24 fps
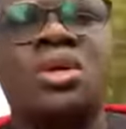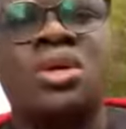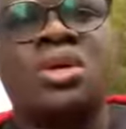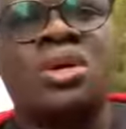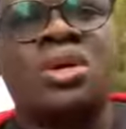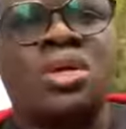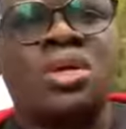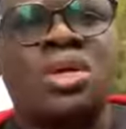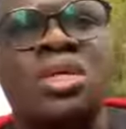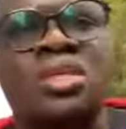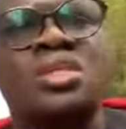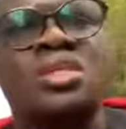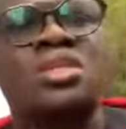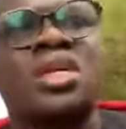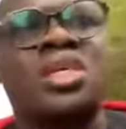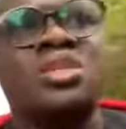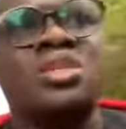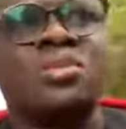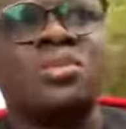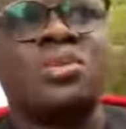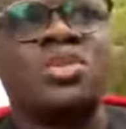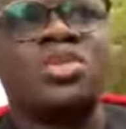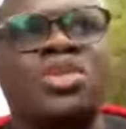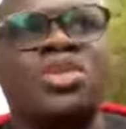is what?
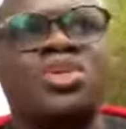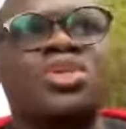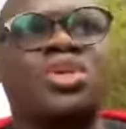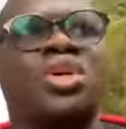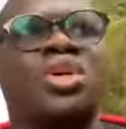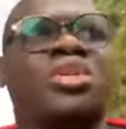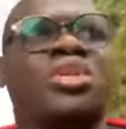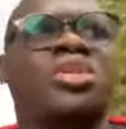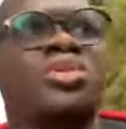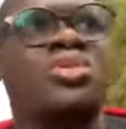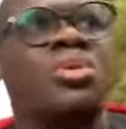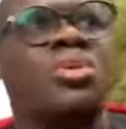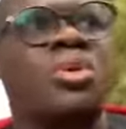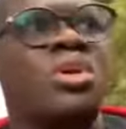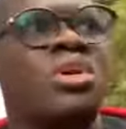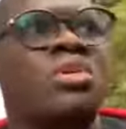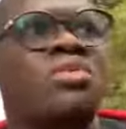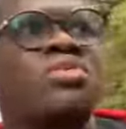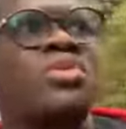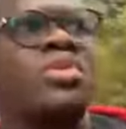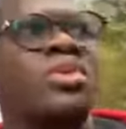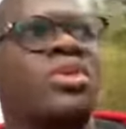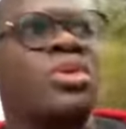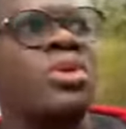
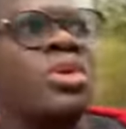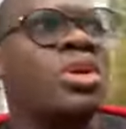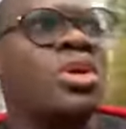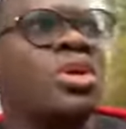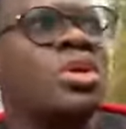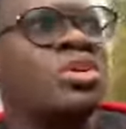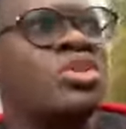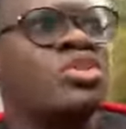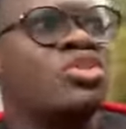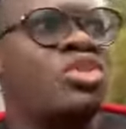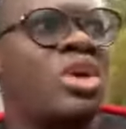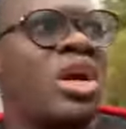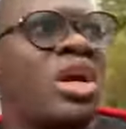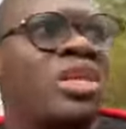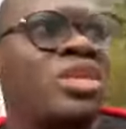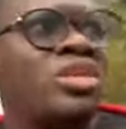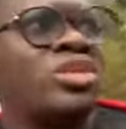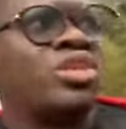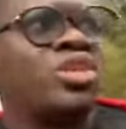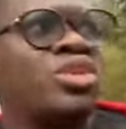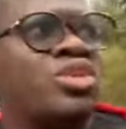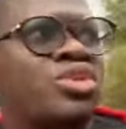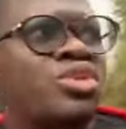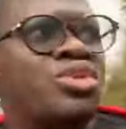Transportation.
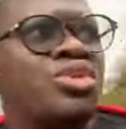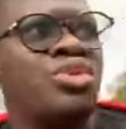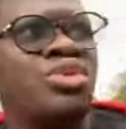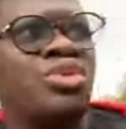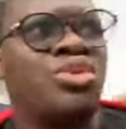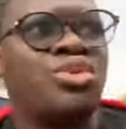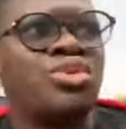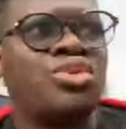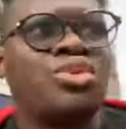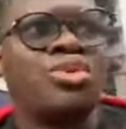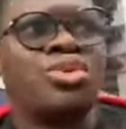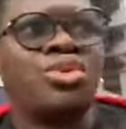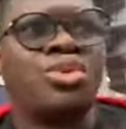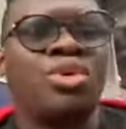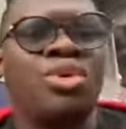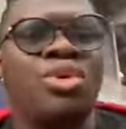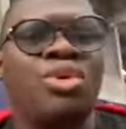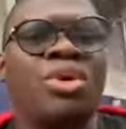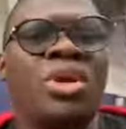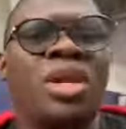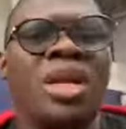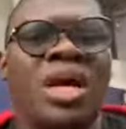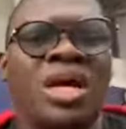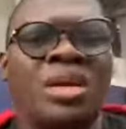Okay,
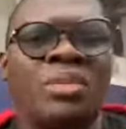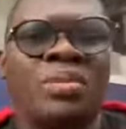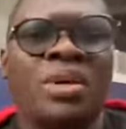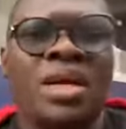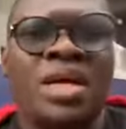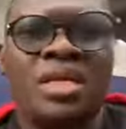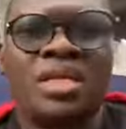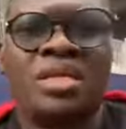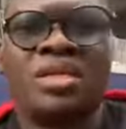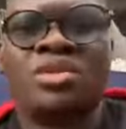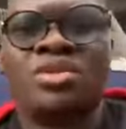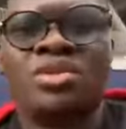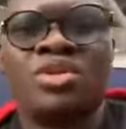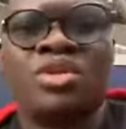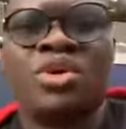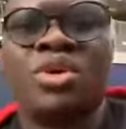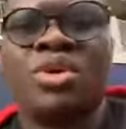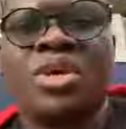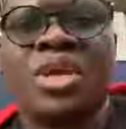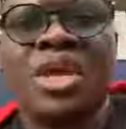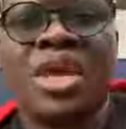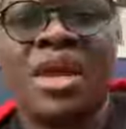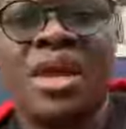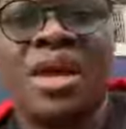transportation is one of the
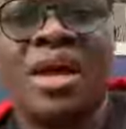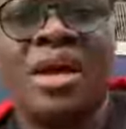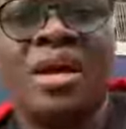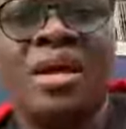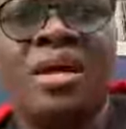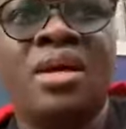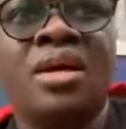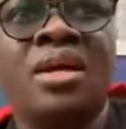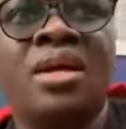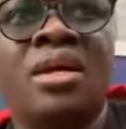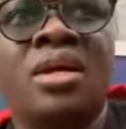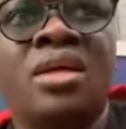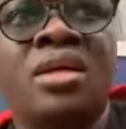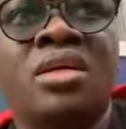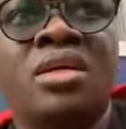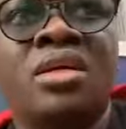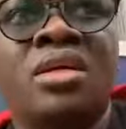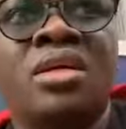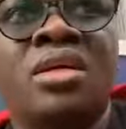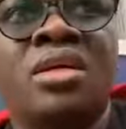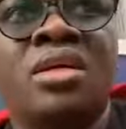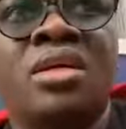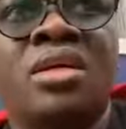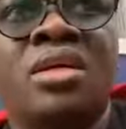strategies
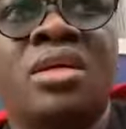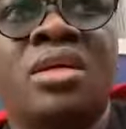to use